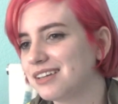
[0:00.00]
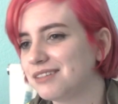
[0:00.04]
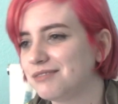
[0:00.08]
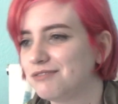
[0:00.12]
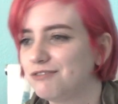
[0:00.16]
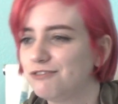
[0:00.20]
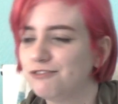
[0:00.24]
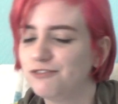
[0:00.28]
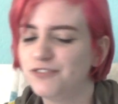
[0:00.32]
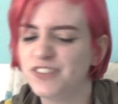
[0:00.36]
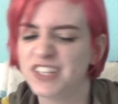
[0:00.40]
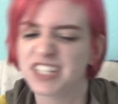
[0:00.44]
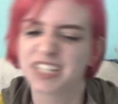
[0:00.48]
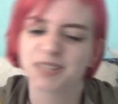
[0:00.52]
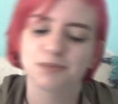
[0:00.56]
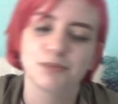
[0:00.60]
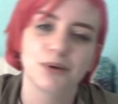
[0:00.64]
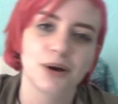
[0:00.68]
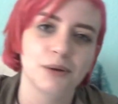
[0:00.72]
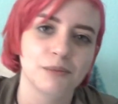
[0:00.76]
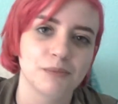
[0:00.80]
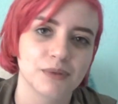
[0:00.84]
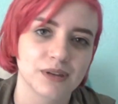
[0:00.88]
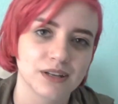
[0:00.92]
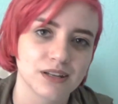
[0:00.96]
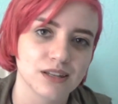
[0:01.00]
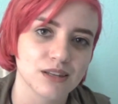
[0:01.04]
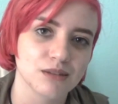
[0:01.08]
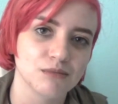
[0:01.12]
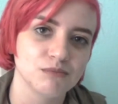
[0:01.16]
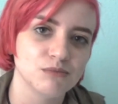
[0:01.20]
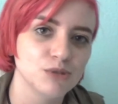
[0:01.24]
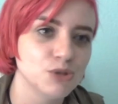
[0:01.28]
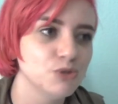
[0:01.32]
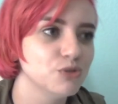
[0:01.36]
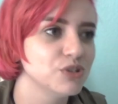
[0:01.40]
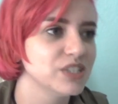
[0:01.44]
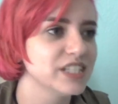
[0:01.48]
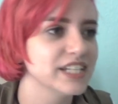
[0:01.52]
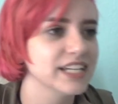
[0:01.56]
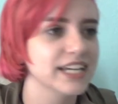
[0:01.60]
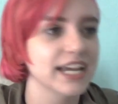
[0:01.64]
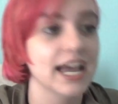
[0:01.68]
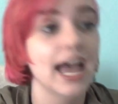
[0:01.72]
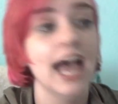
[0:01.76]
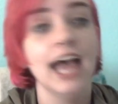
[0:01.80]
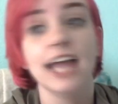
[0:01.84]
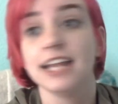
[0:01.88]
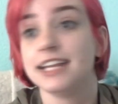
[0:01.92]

and fist pumping the music.